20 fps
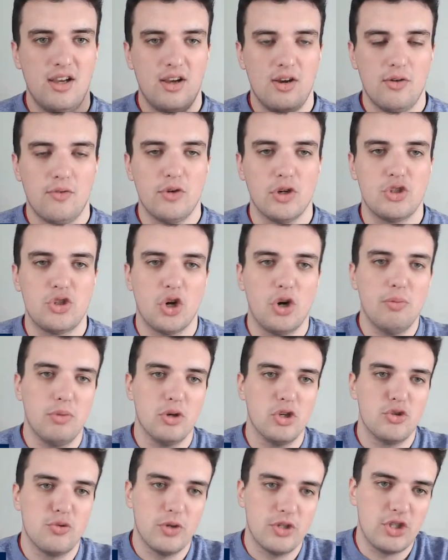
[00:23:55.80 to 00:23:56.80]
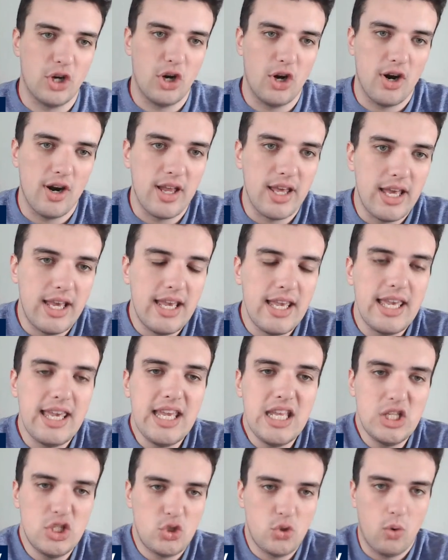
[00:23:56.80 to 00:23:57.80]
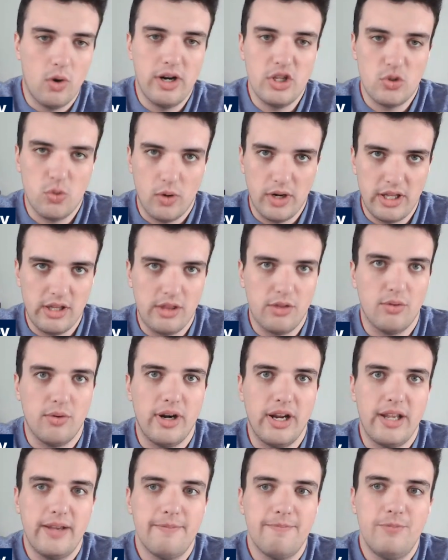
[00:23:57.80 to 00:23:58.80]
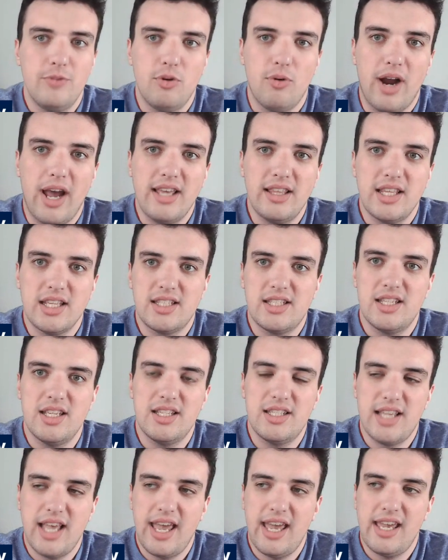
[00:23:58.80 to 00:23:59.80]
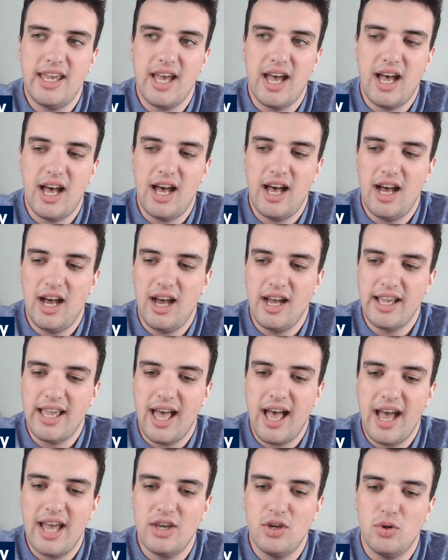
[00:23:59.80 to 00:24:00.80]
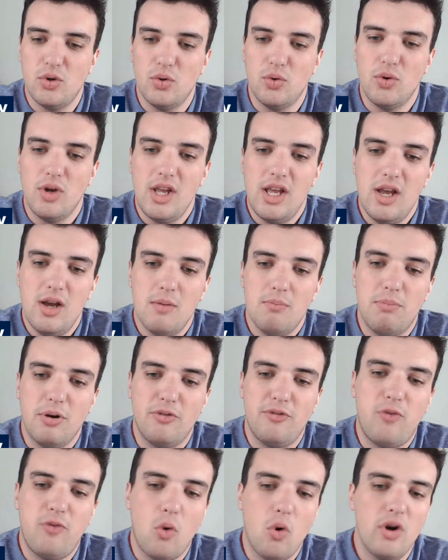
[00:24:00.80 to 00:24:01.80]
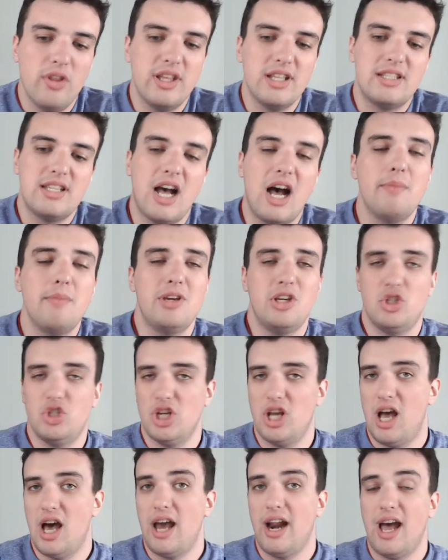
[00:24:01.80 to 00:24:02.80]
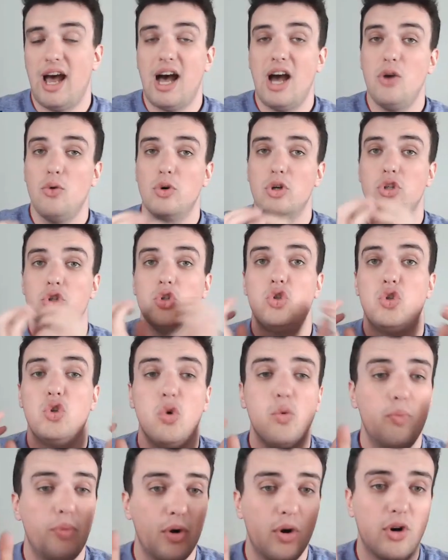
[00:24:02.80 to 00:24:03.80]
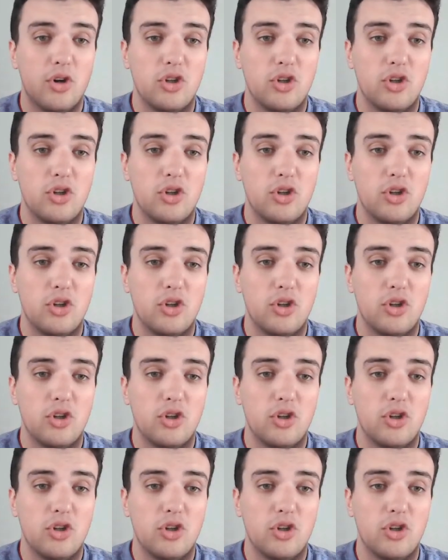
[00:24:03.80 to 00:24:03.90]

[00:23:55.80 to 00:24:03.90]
for Turnbull's return in 2023, right? This is a guy who, before the Tommy John, I was super,